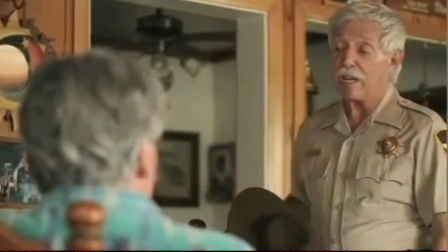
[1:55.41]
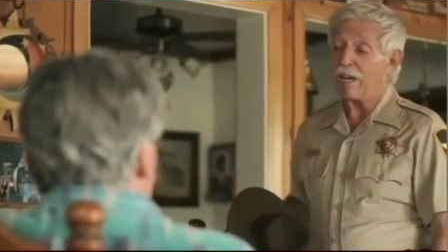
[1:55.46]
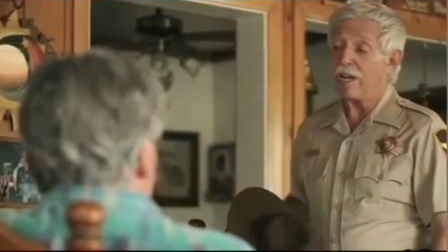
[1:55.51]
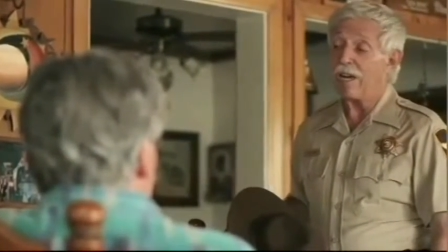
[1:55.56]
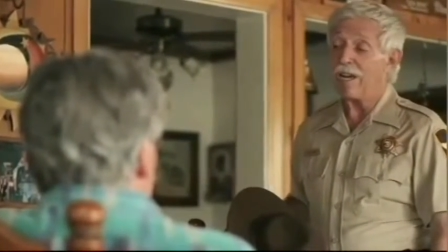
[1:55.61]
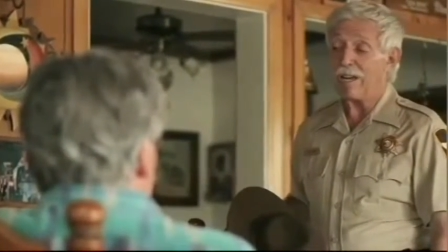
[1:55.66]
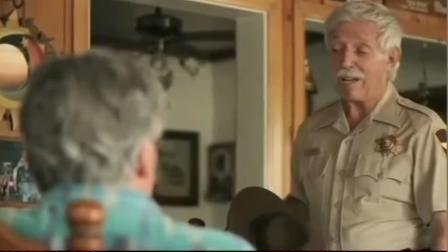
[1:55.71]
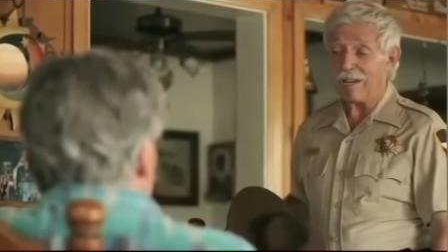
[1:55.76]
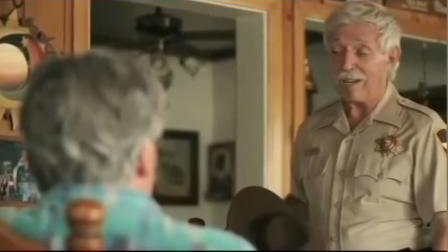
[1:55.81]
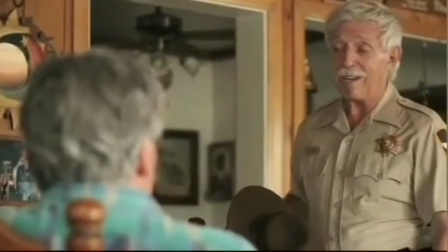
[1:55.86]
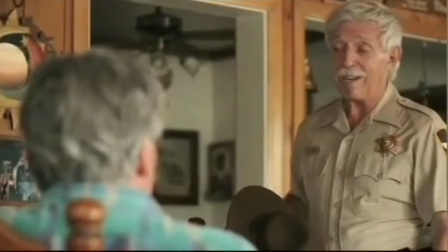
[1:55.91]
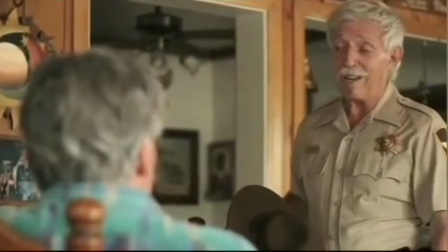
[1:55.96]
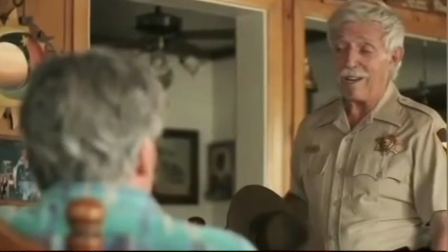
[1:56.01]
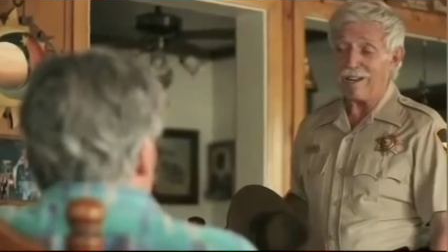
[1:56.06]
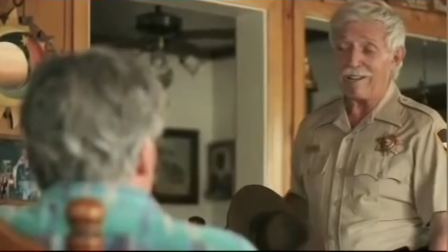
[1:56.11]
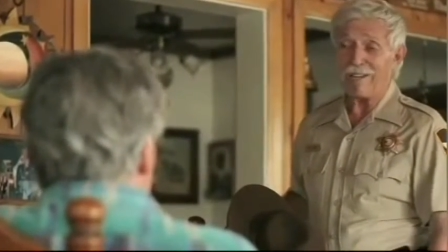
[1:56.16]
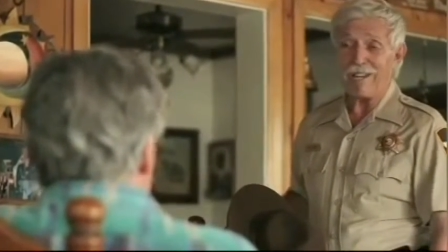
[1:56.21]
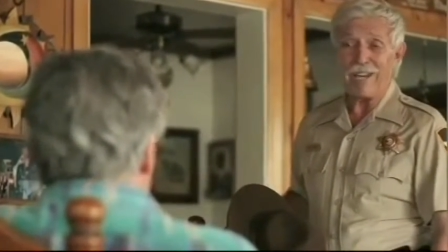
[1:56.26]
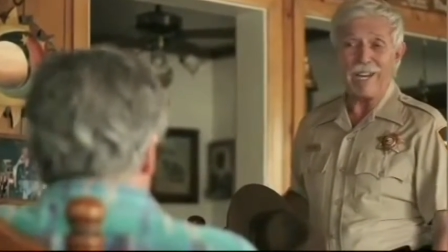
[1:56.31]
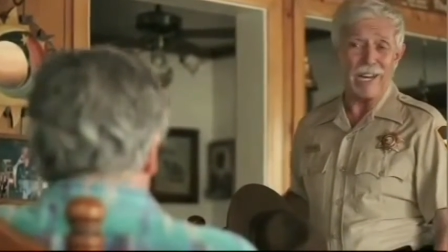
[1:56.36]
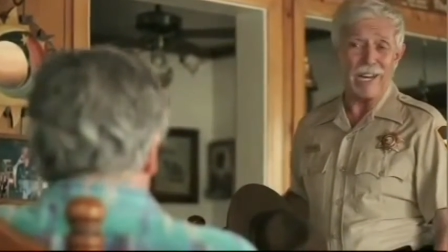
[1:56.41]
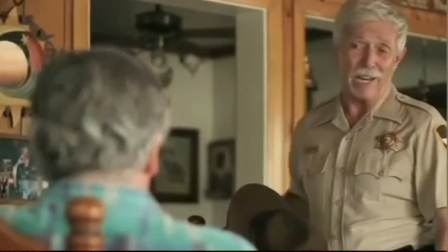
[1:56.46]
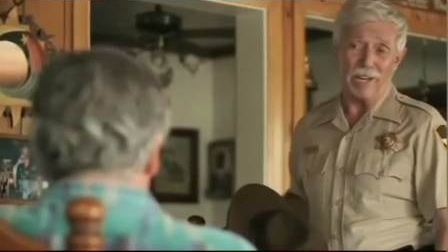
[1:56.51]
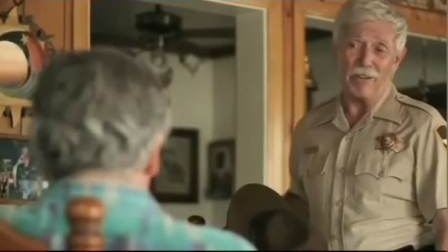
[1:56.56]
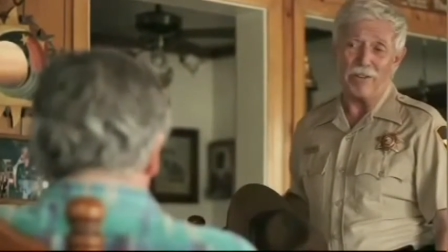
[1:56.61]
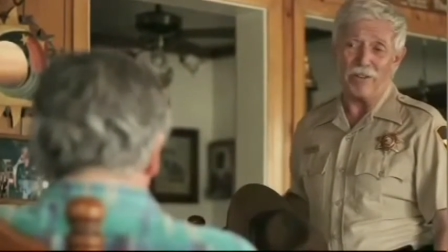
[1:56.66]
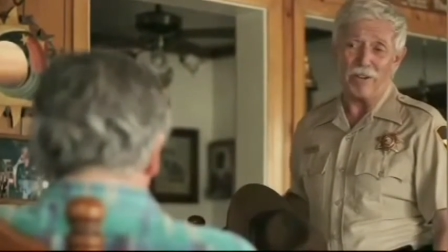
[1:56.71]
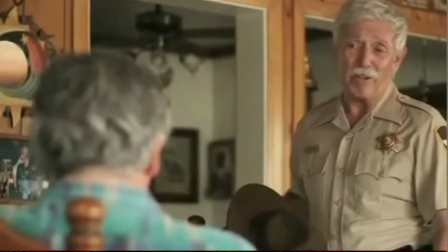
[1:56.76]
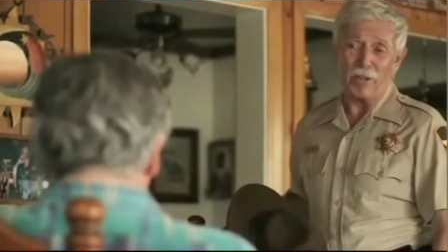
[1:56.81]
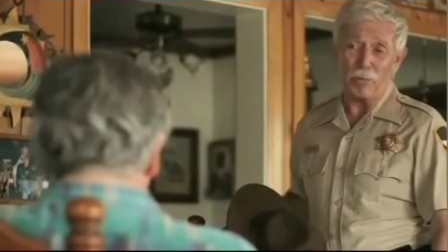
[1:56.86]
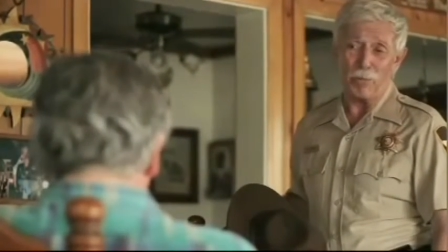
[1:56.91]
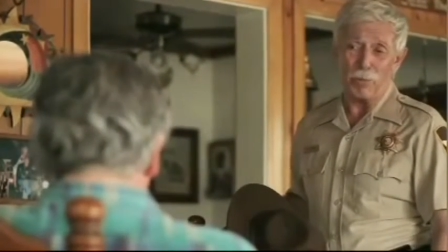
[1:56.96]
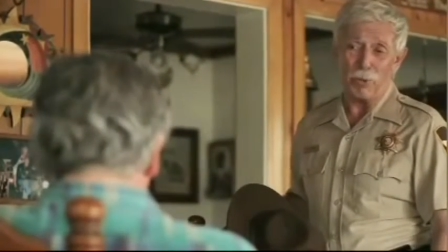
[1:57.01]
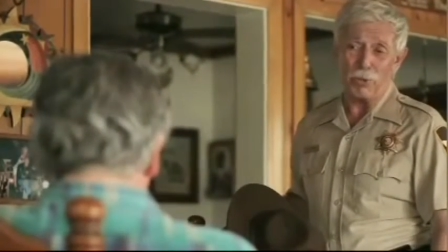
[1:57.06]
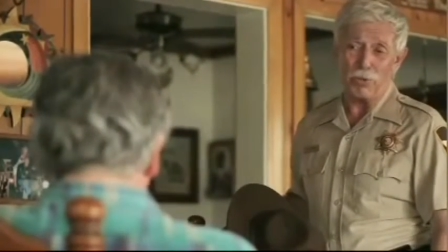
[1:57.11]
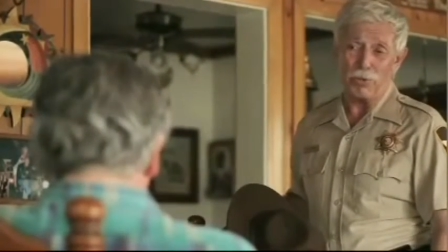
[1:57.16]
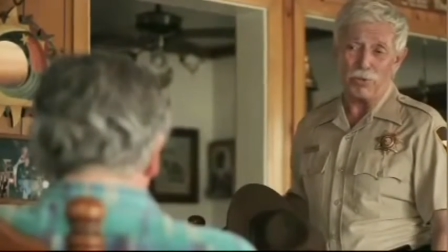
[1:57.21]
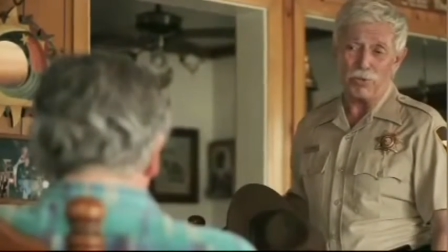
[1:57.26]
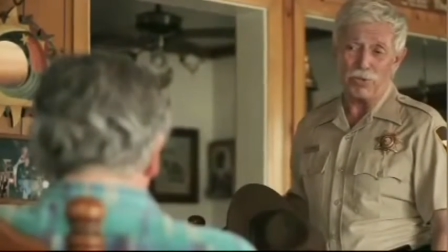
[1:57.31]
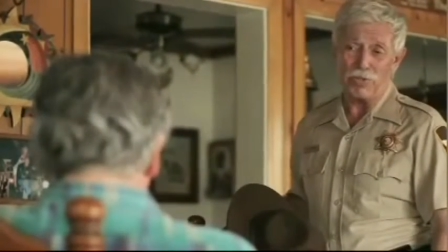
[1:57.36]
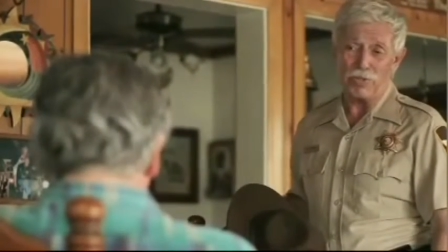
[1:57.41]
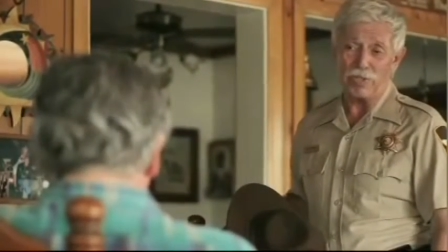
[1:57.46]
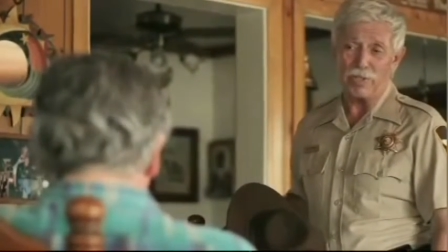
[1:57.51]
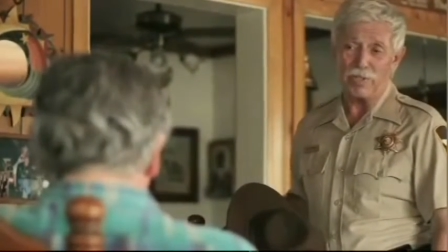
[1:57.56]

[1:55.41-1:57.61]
And take it easy on the booze.